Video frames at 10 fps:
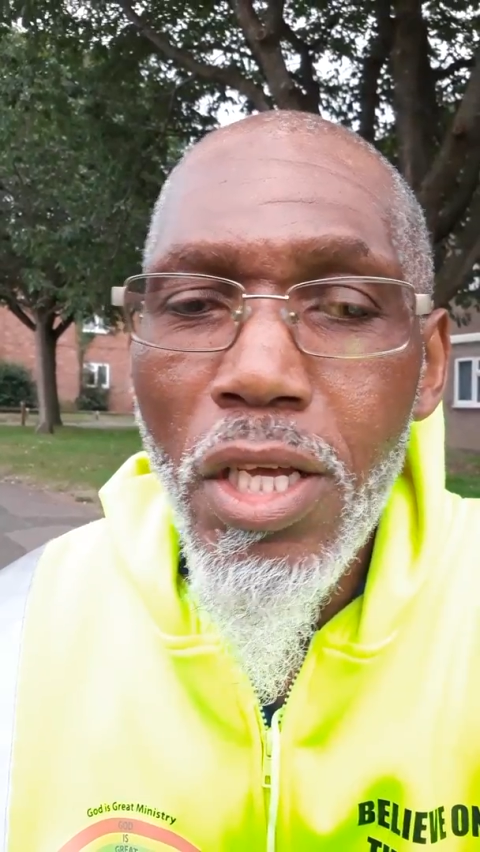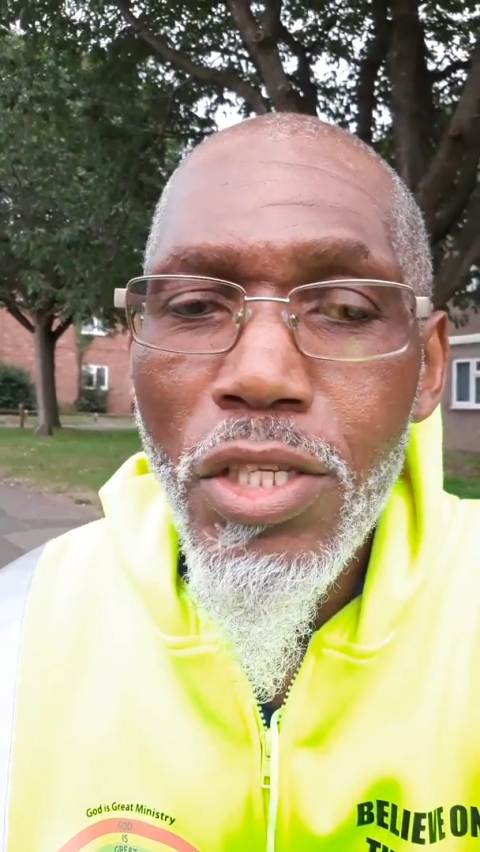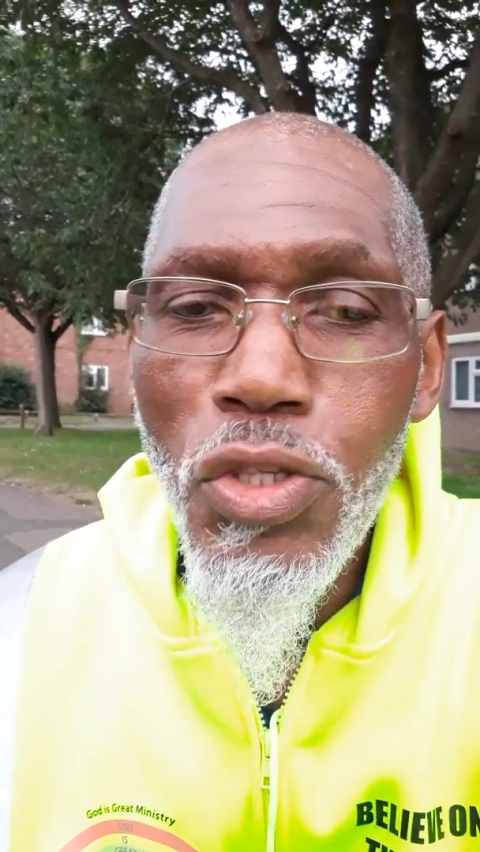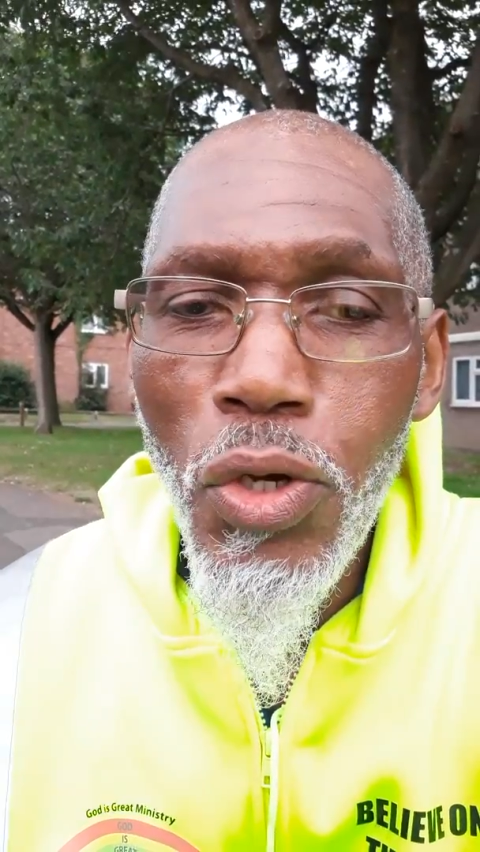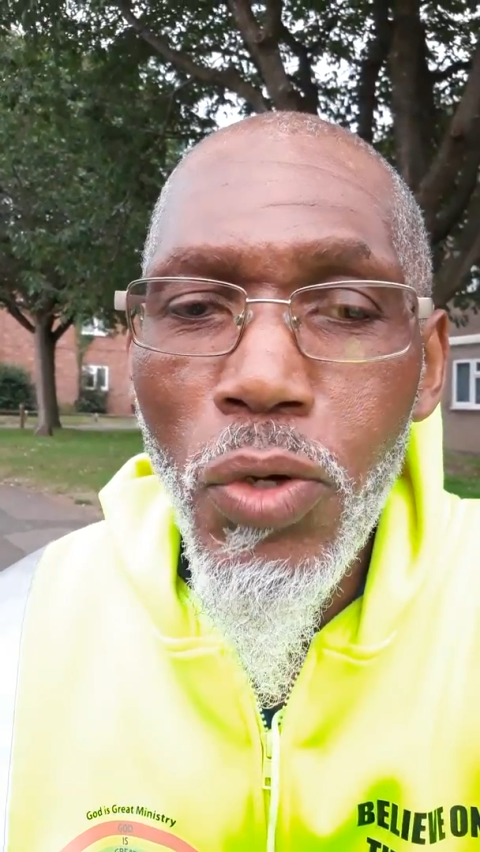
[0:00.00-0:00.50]

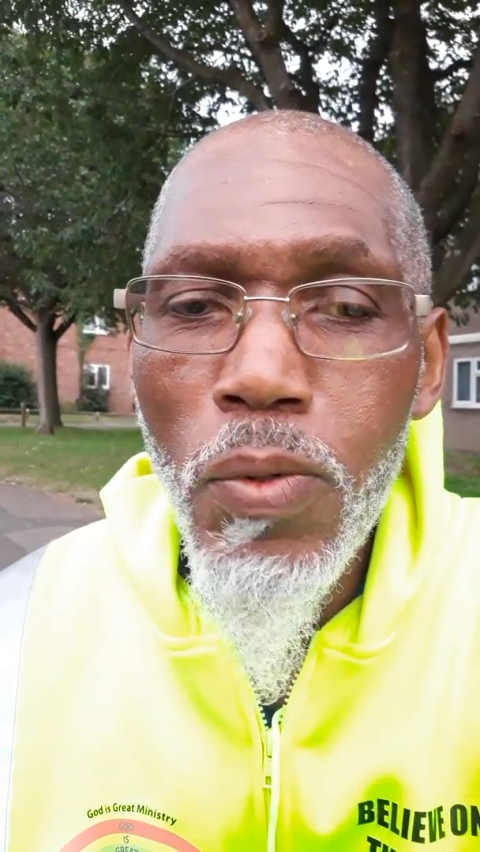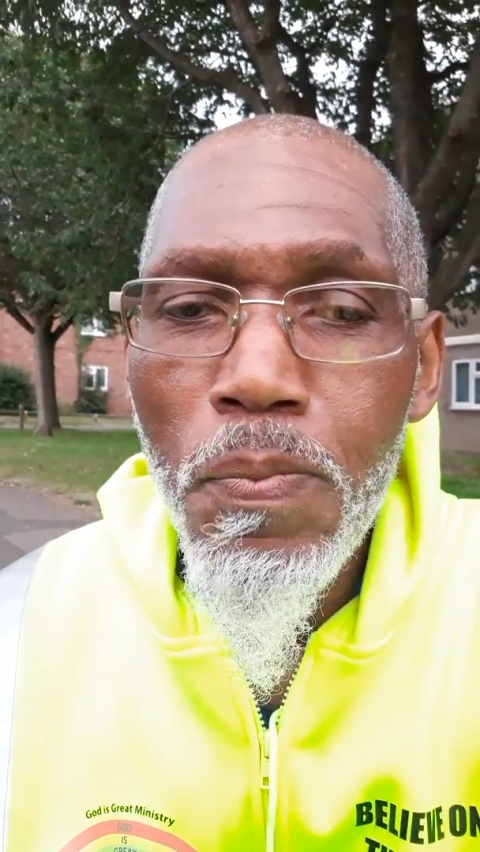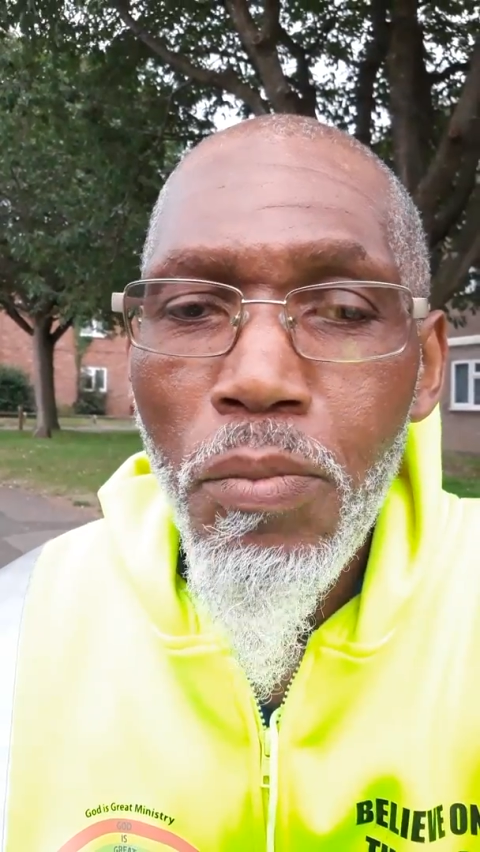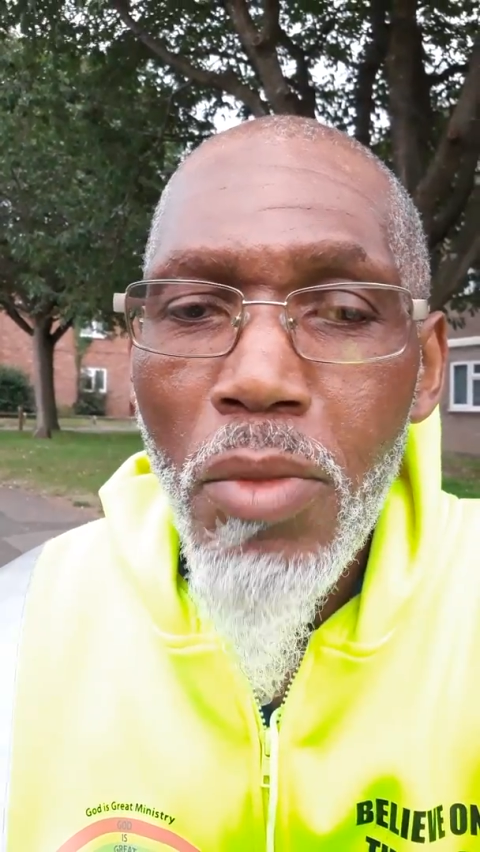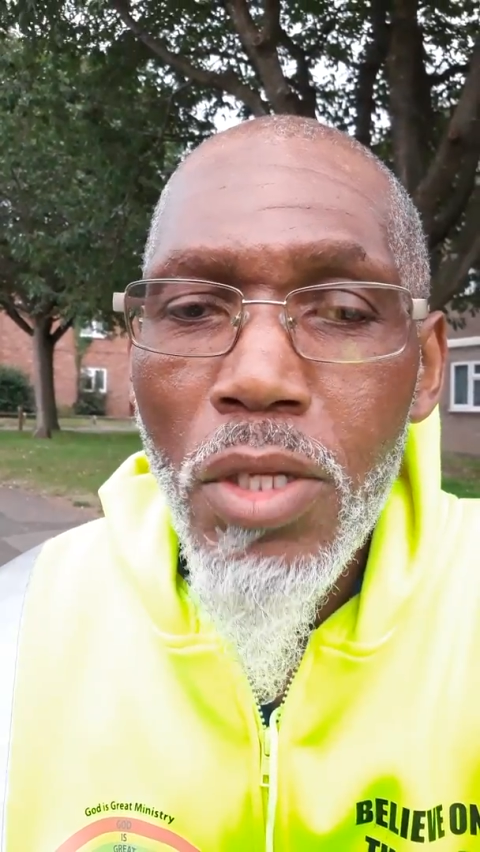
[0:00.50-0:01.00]
So,
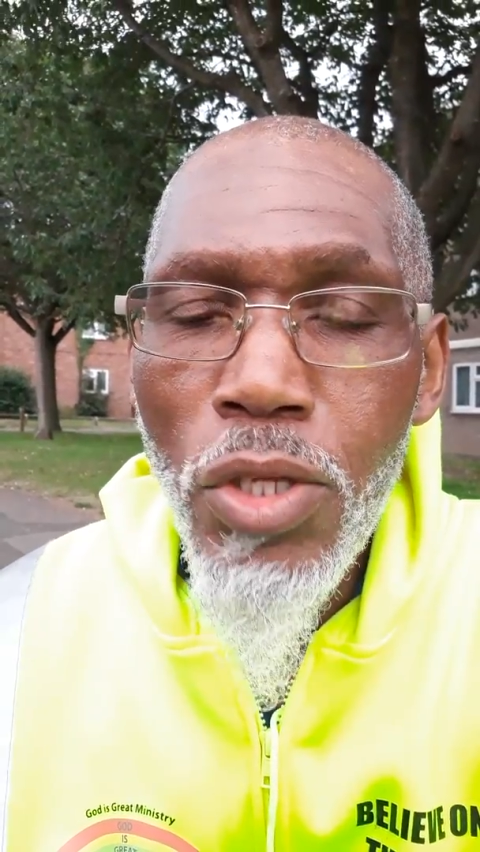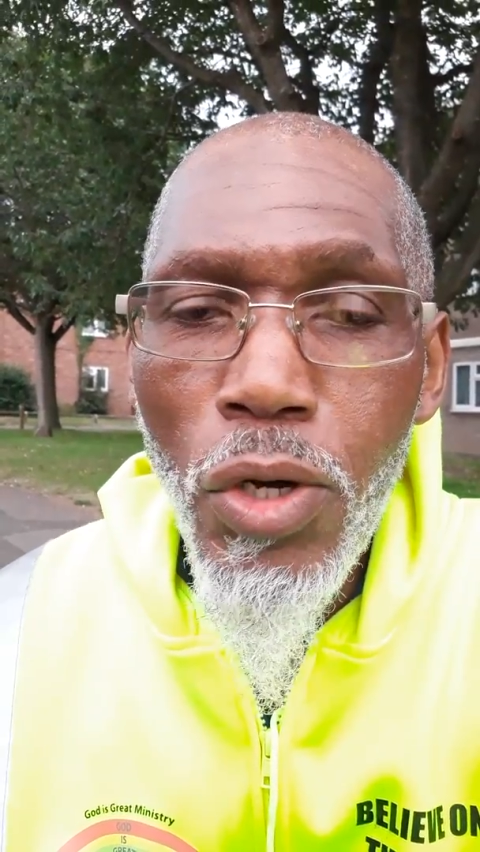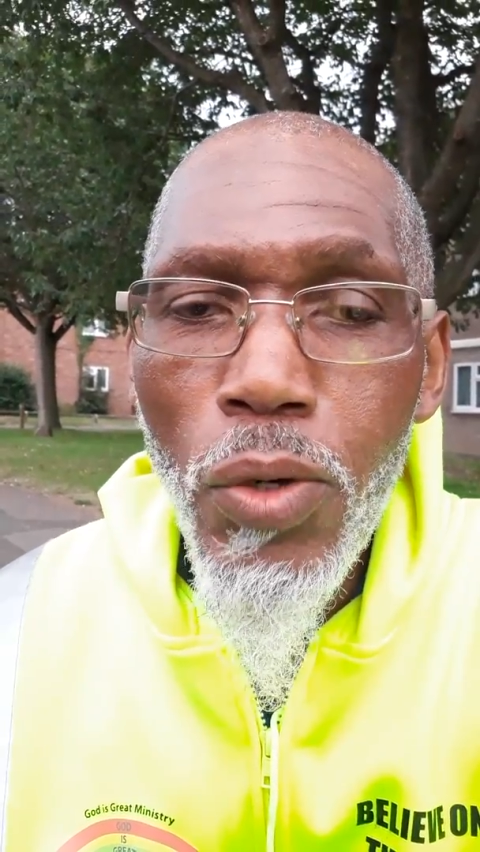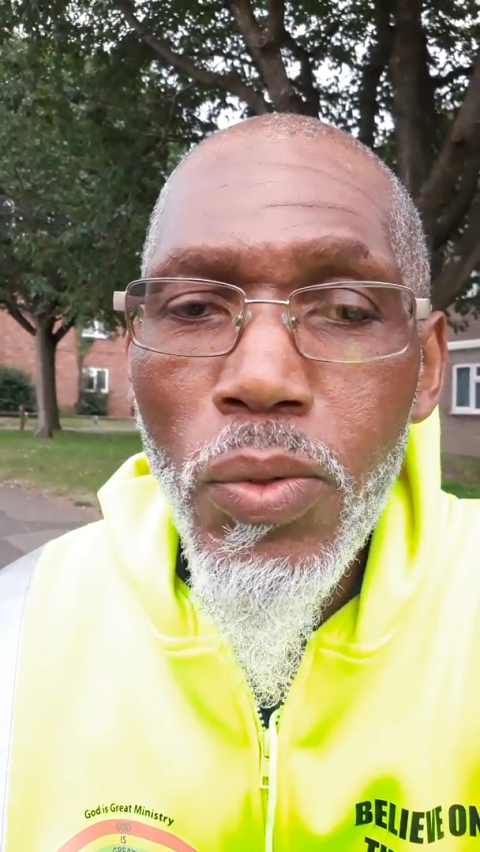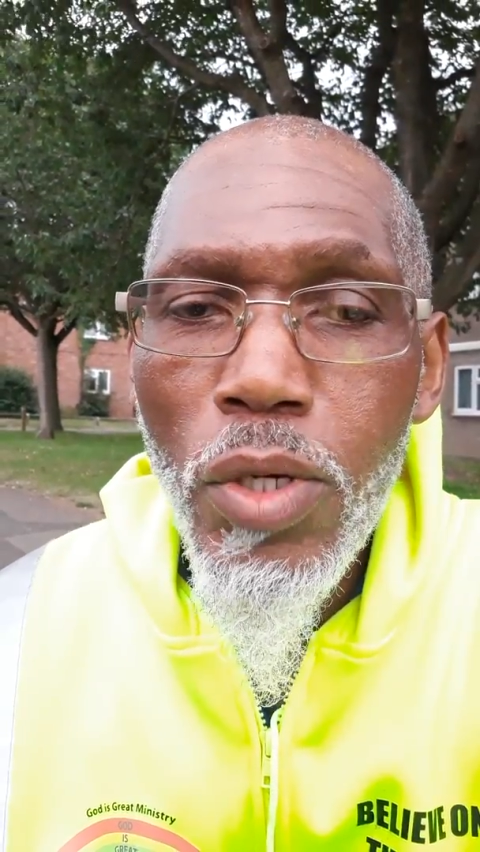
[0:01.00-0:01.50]

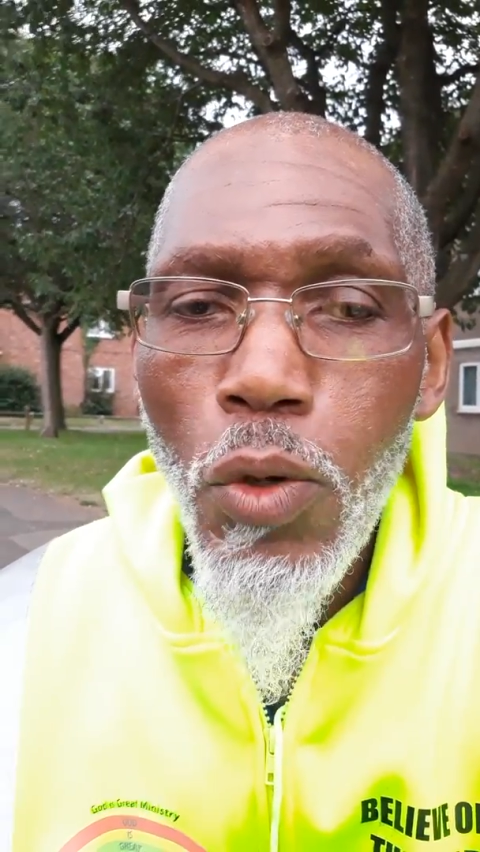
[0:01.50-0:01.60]
no,